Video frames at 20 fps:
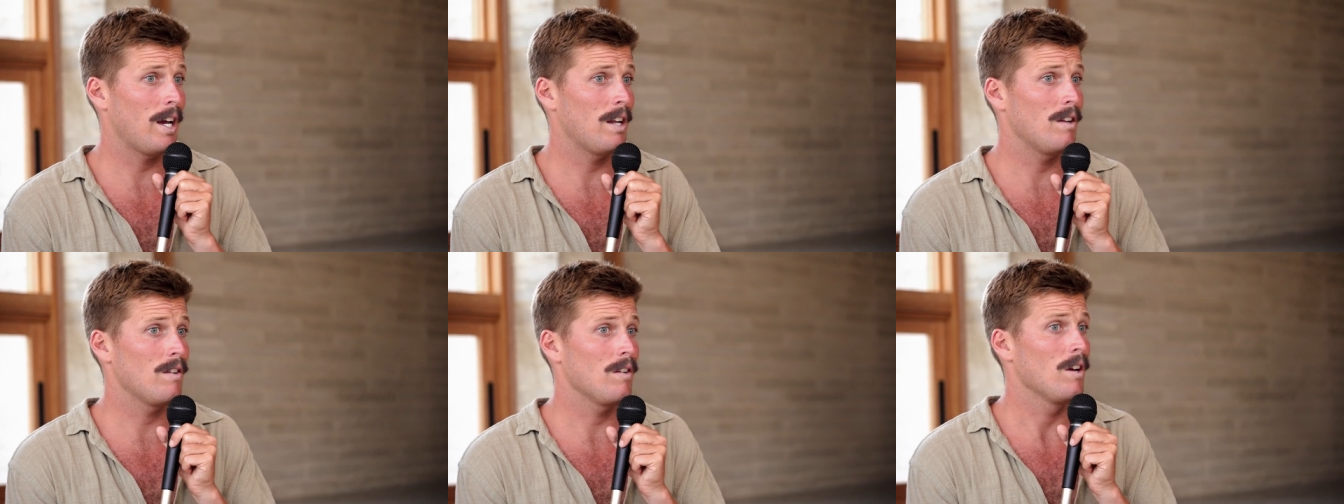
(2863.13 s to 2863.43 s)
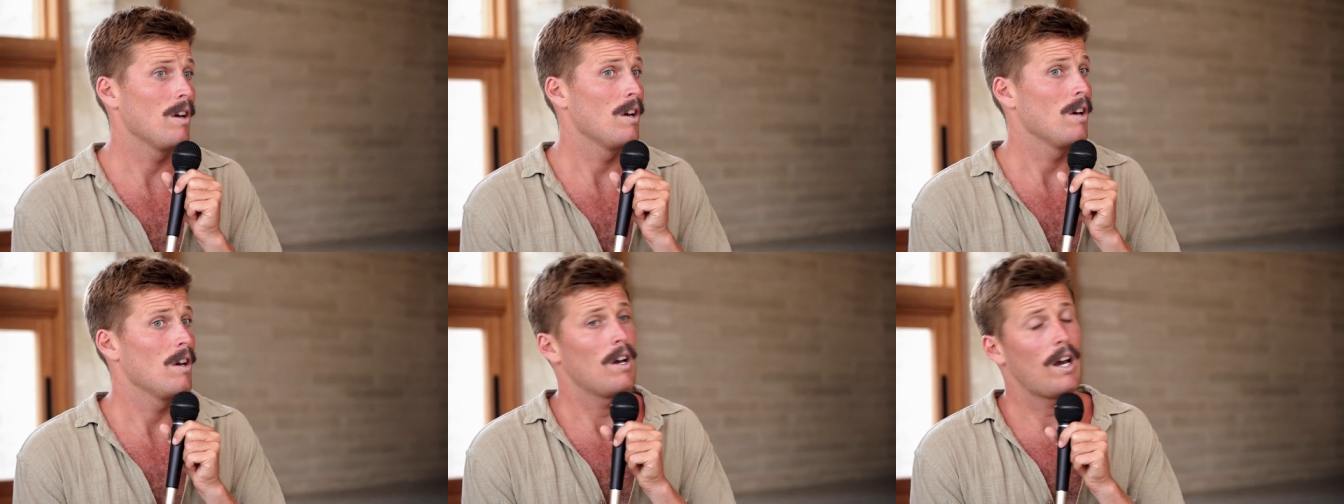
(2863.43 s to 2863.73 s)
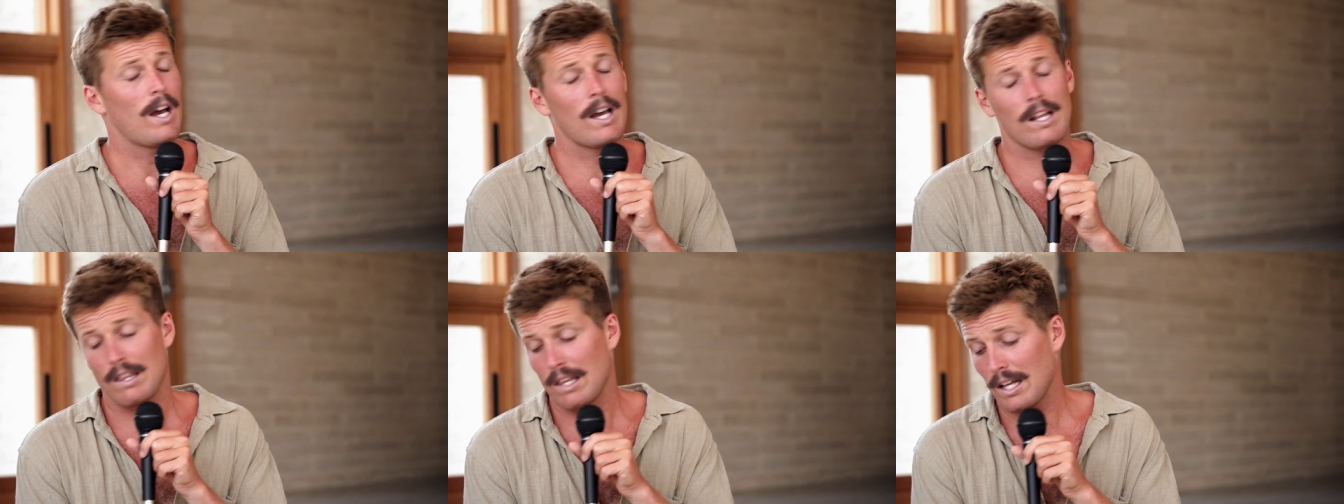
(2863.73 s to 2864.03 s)
and sure.
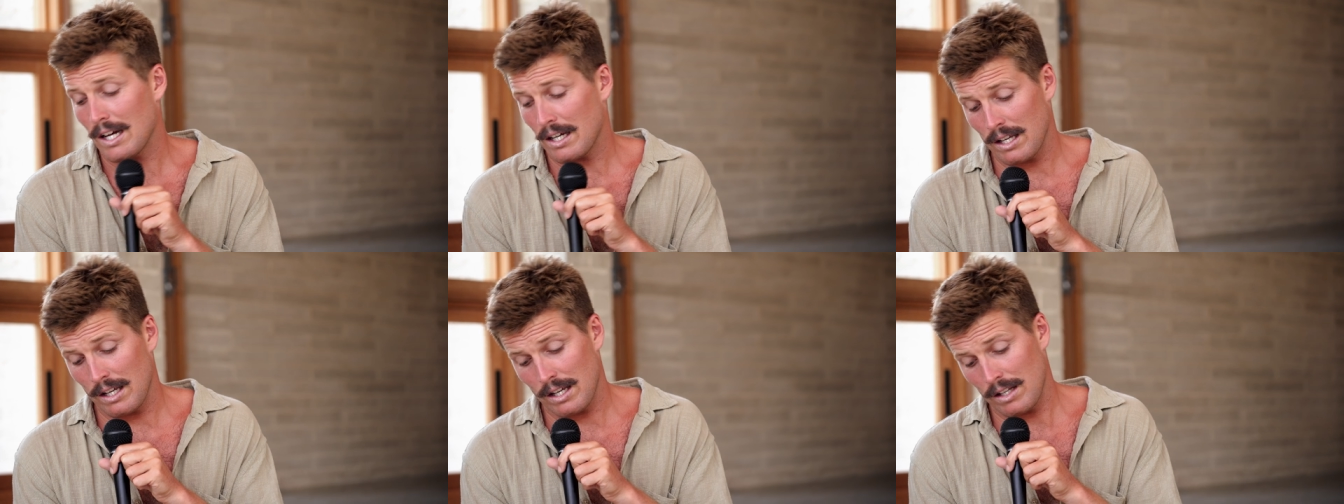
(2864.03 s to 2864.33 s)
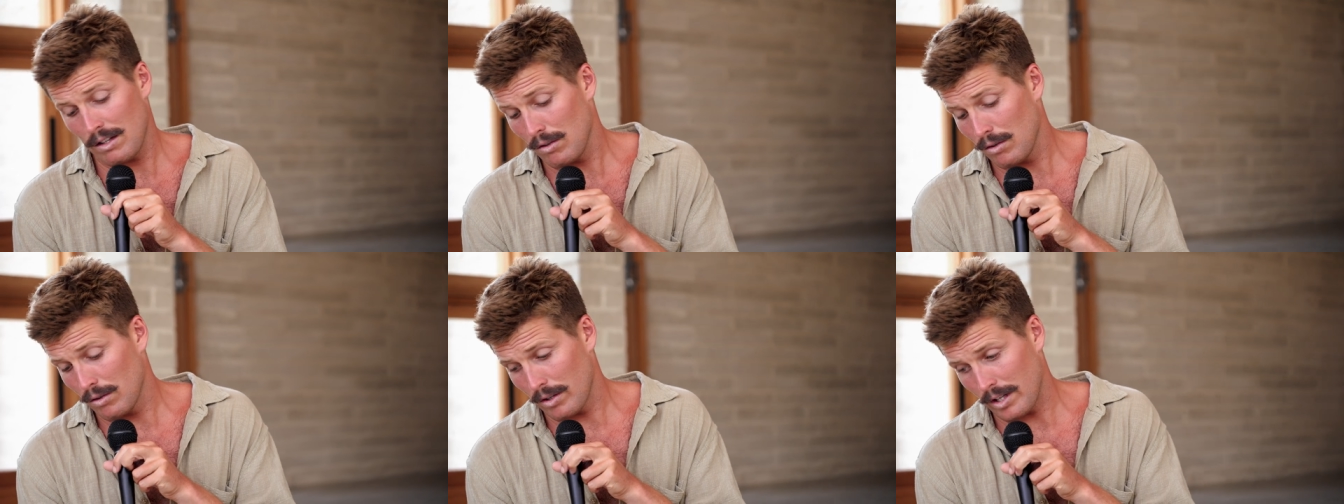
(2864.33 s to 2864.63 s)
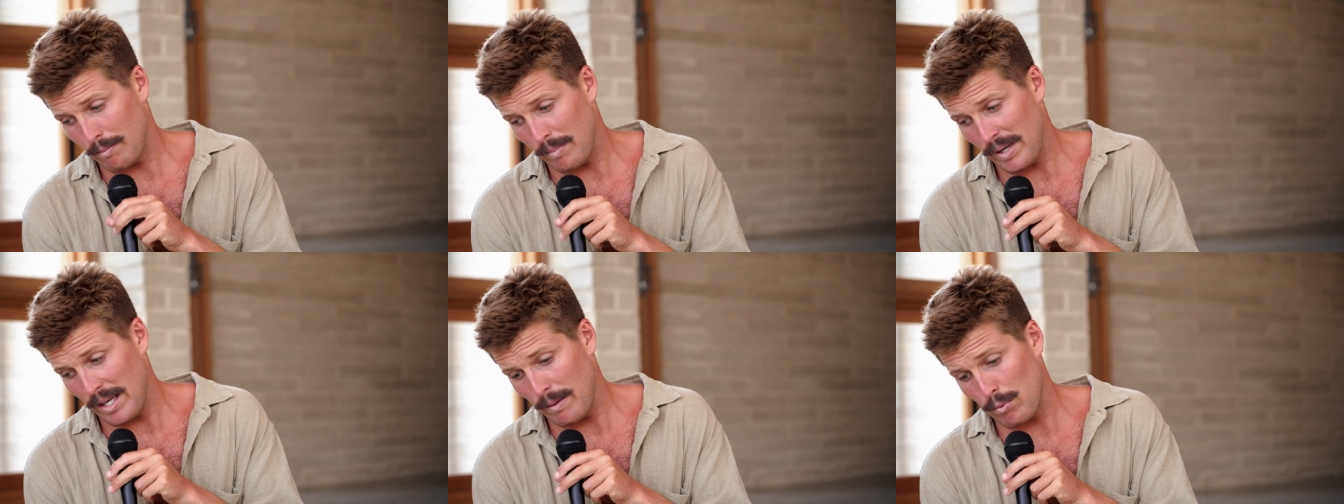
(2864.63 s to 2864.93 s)
and lucky and look,
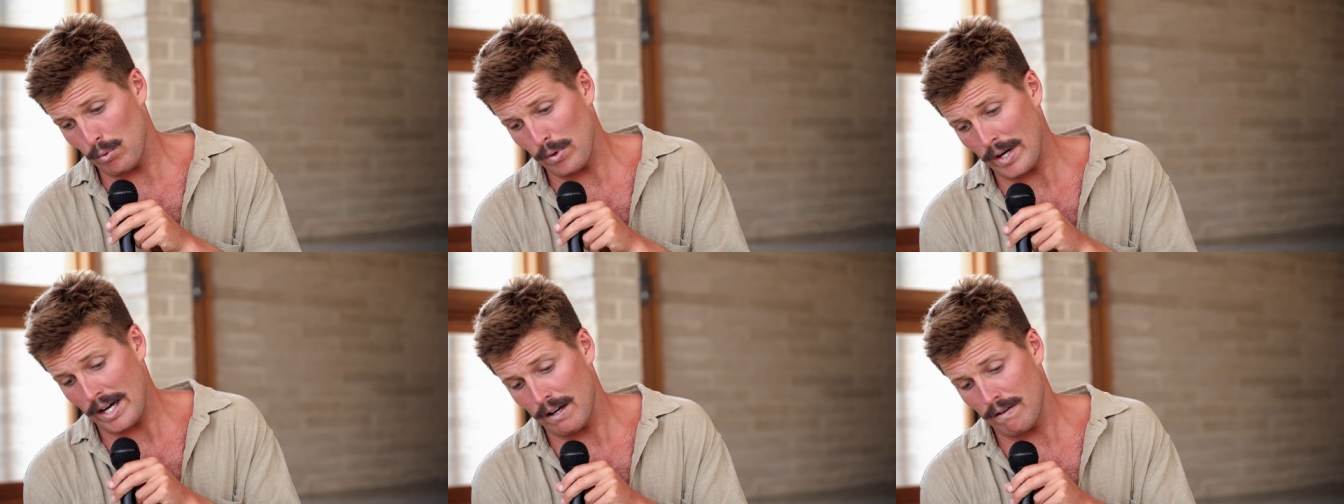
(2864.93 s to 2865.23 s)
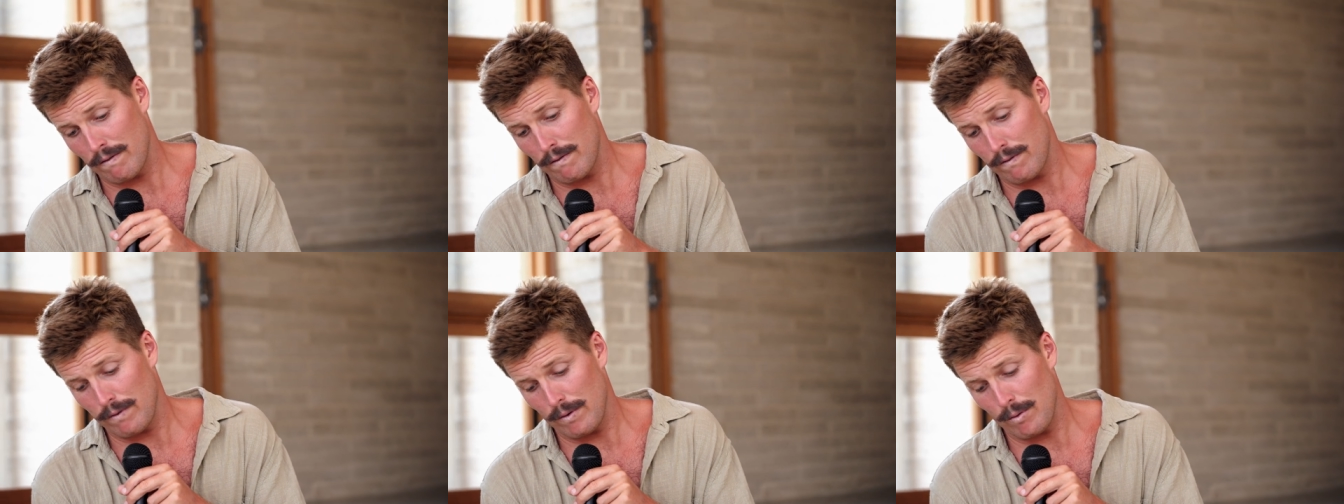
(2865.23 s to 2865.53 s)
and people have